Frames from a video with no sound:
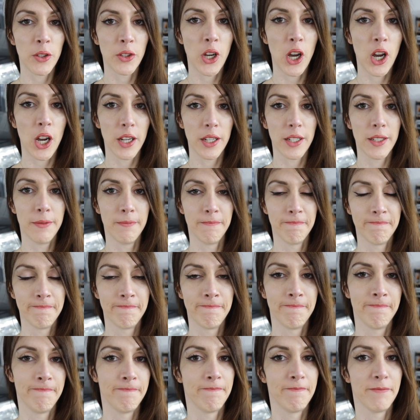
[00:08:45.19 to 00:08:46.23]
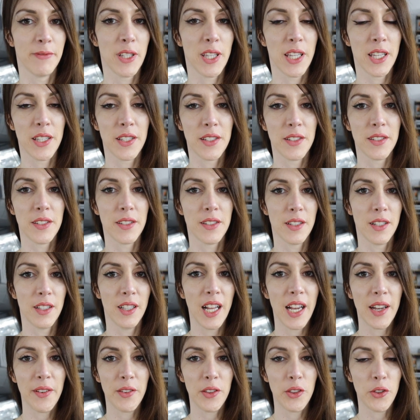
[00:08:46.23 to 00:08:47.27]
dog. He's
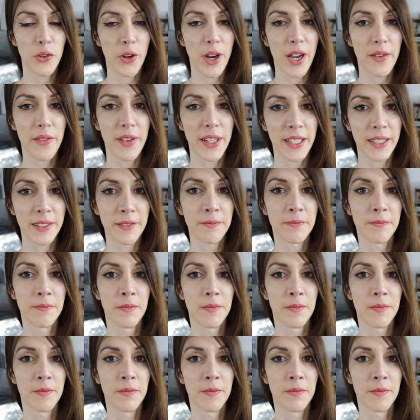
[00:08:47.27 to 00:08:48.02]
alive and thriving.